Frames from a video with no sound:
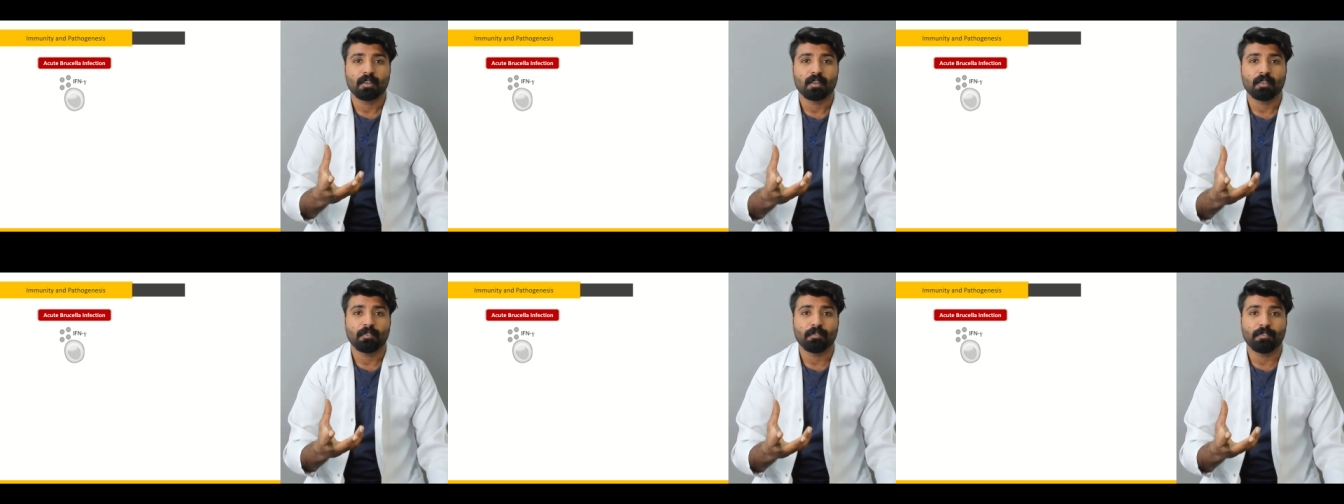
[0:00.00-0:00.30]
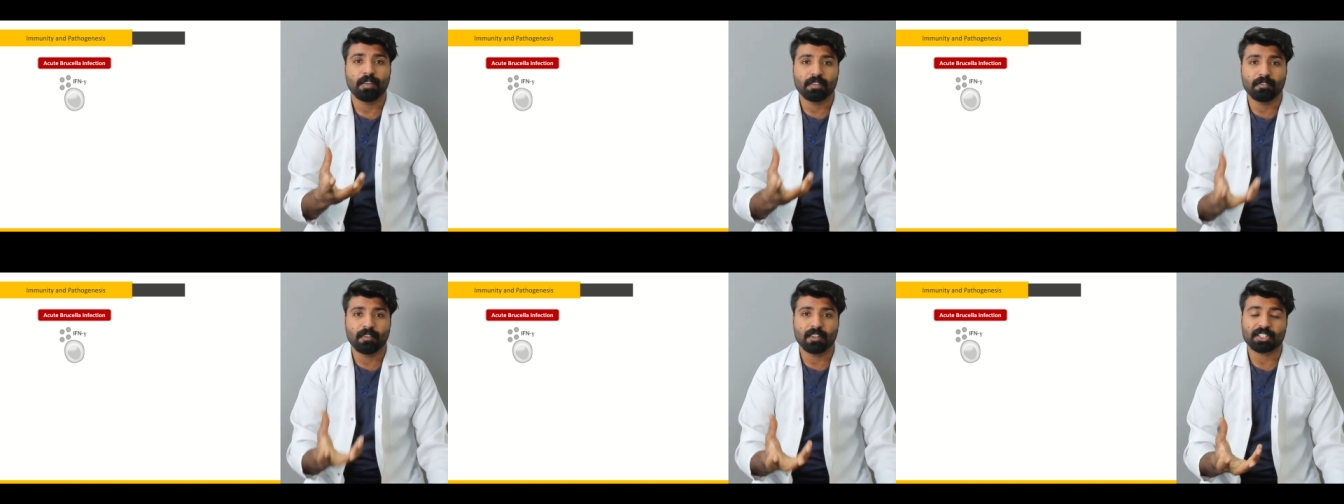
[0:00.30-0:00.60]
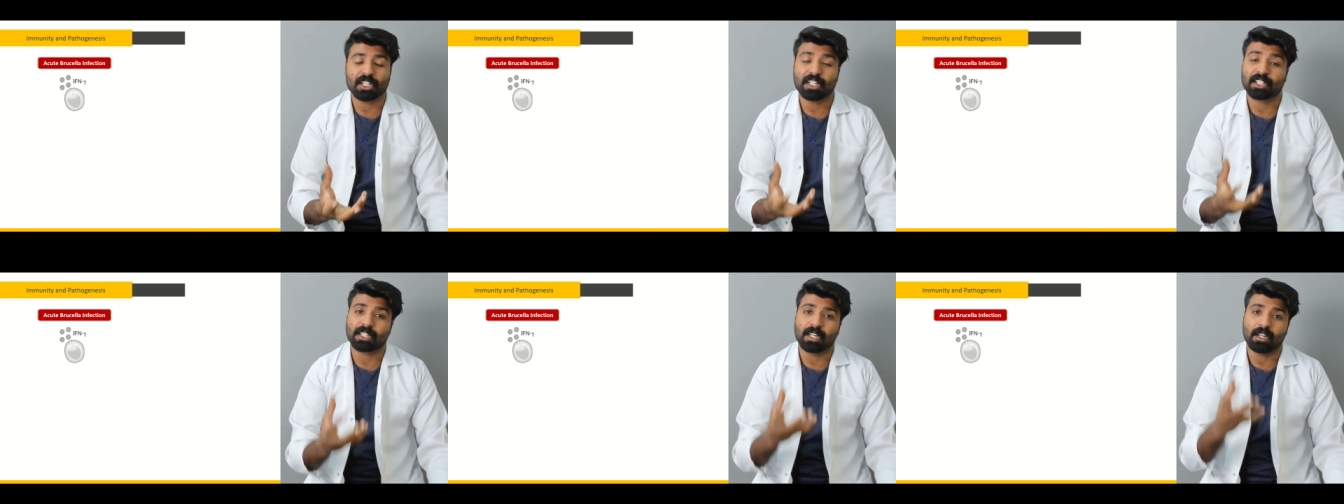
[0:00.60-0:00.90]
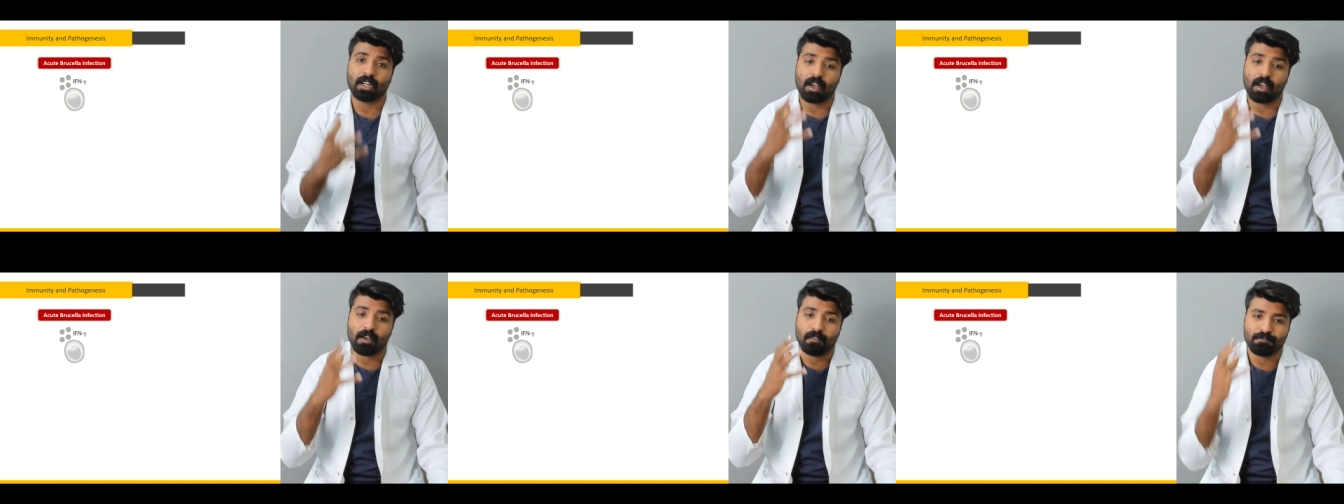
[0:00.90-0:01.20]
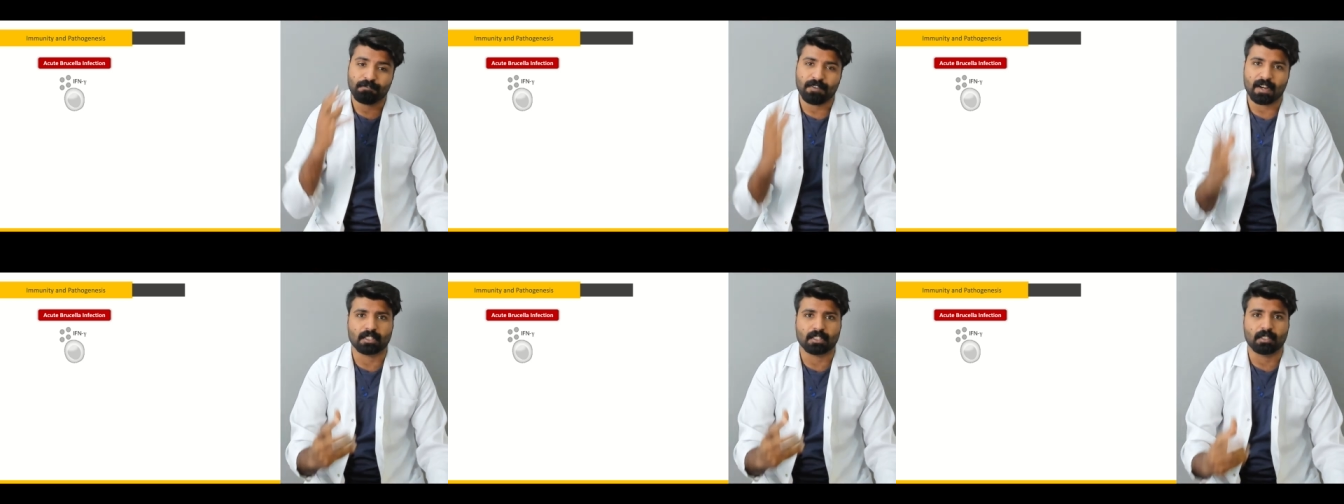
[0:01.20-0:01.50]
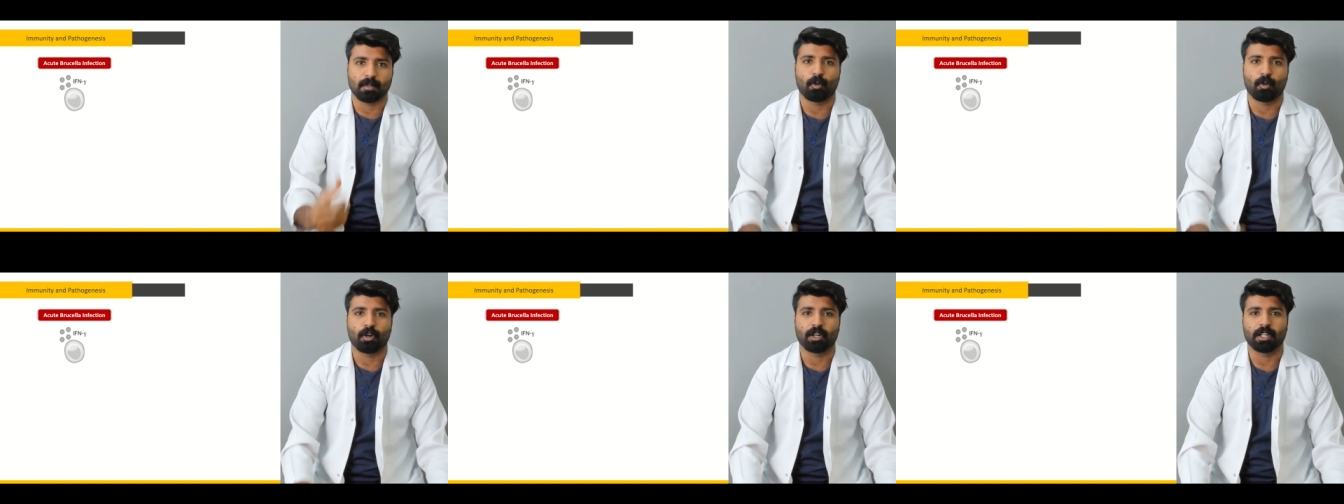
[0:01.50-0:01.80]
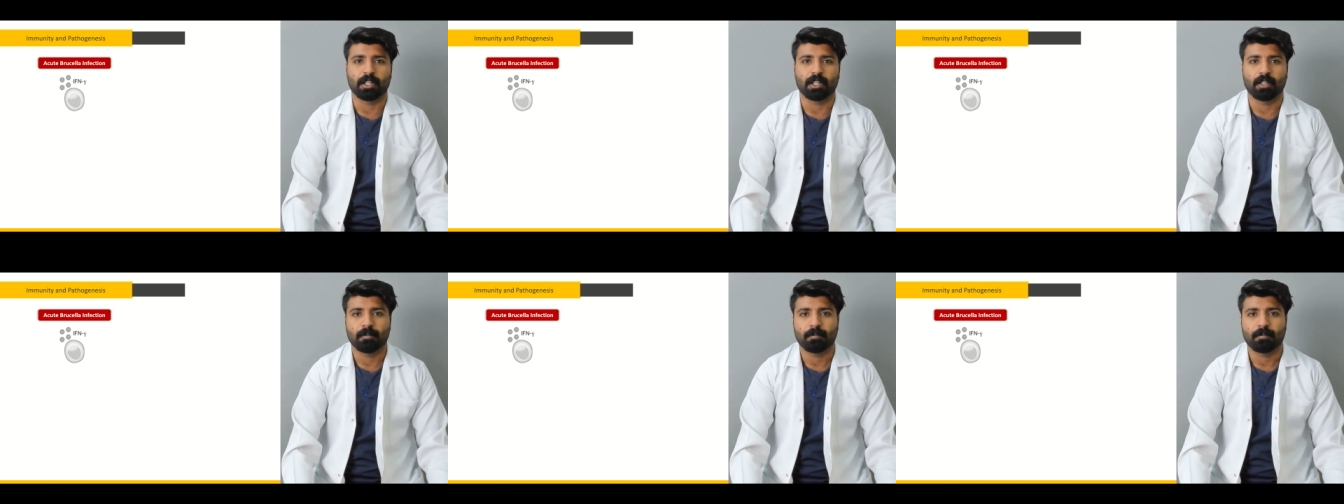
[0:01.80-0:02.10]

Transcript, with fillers: with which it can affect the body.